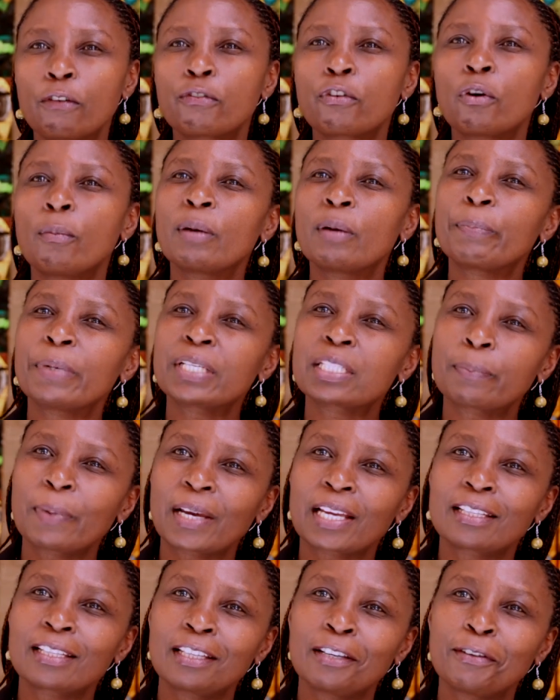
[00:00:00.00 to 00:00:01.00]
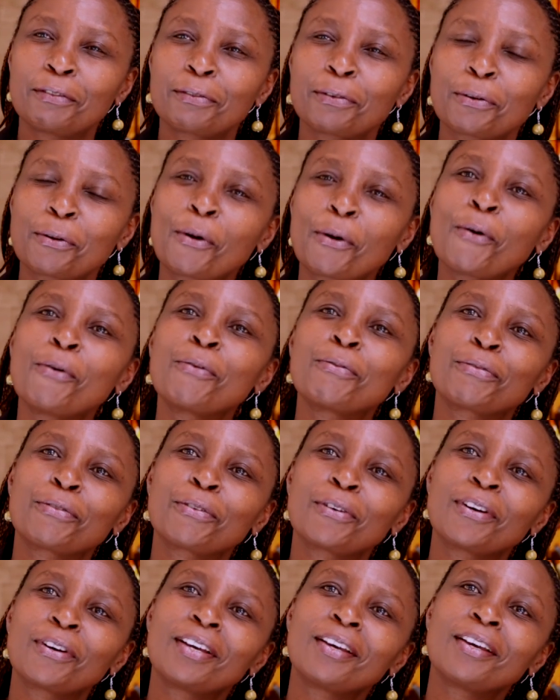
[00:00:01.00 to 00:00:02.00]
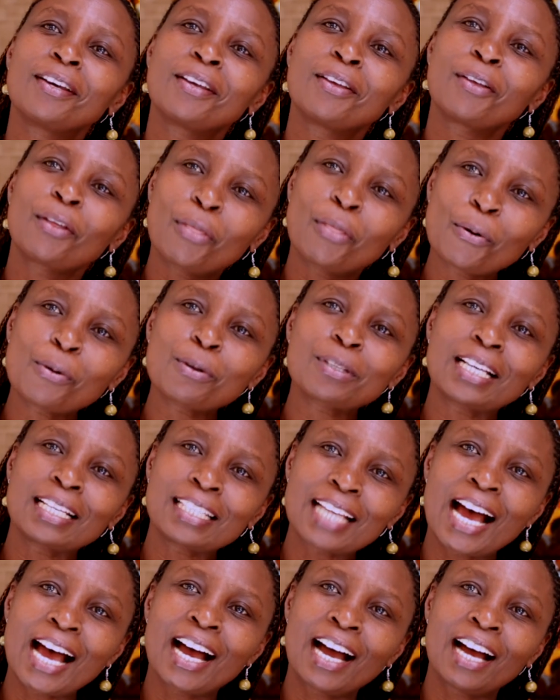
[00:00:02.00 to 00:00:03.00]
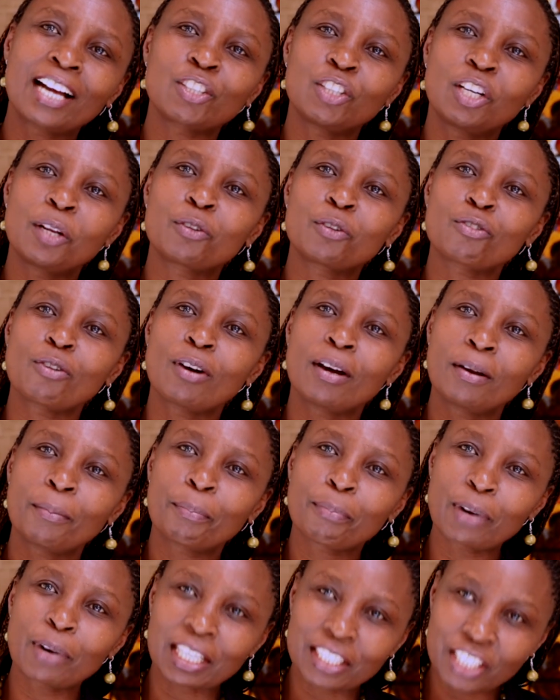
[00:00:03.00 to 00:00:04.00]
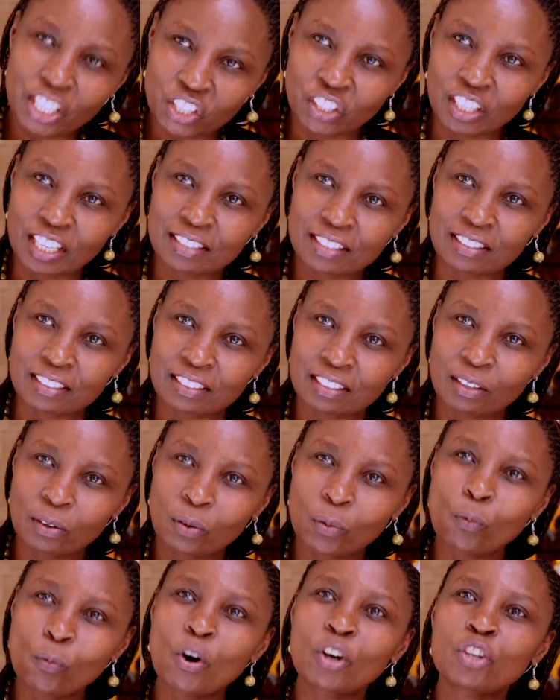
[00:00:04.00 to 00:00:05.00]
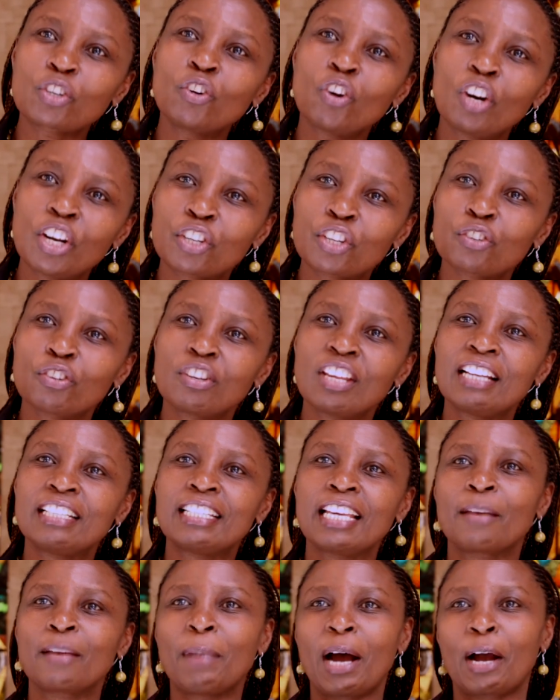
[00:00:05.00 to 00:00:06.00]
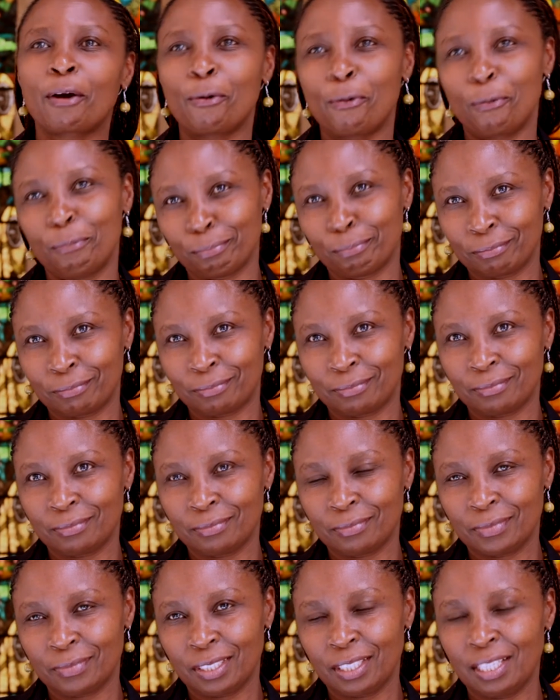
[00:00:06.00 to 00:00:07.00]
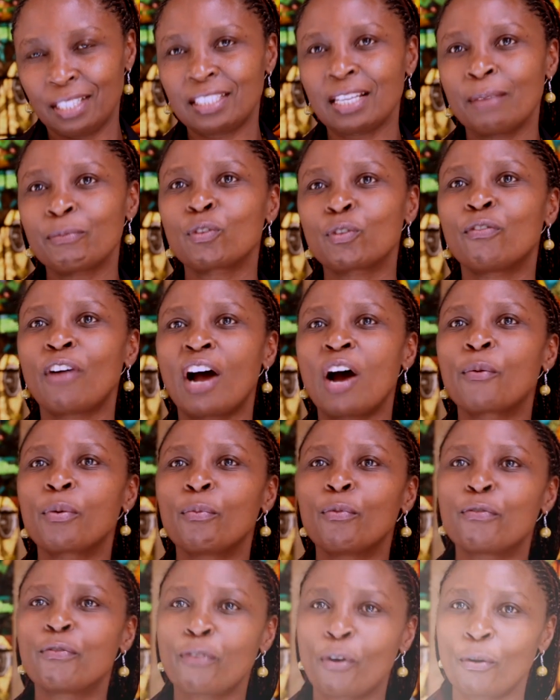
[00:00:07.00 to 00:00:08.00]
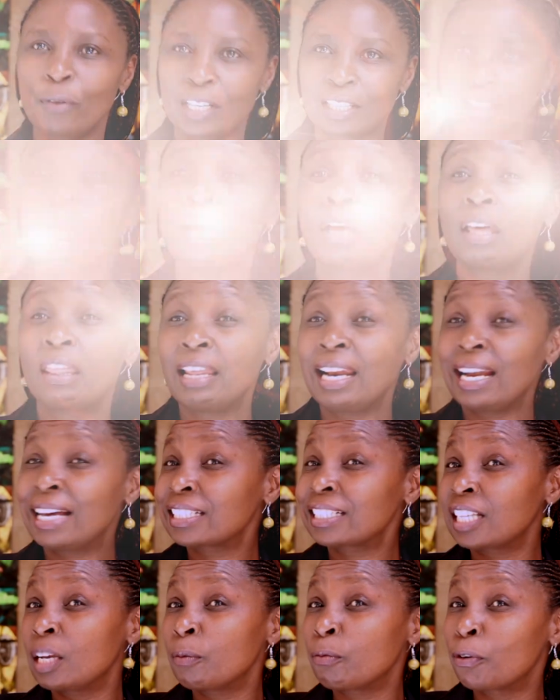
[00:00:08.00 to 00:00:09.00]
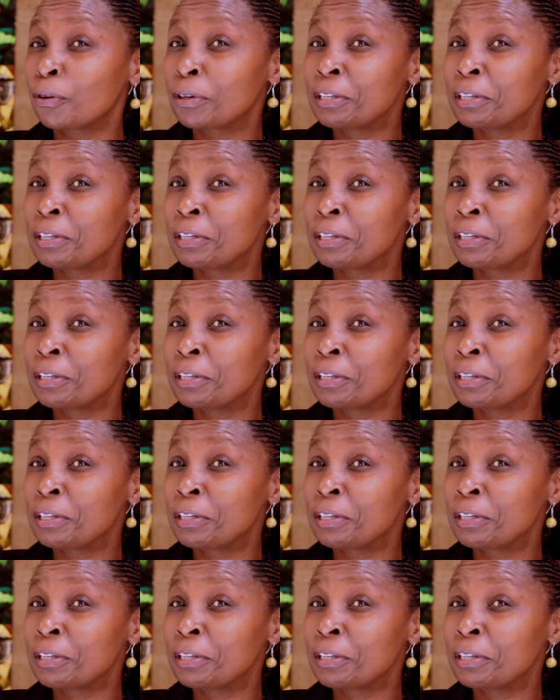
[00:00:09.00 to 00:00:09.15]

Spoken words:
from a perspective of those that are actually practitioners. What knowledge should they take back home in terms of how we move forward? The last time, for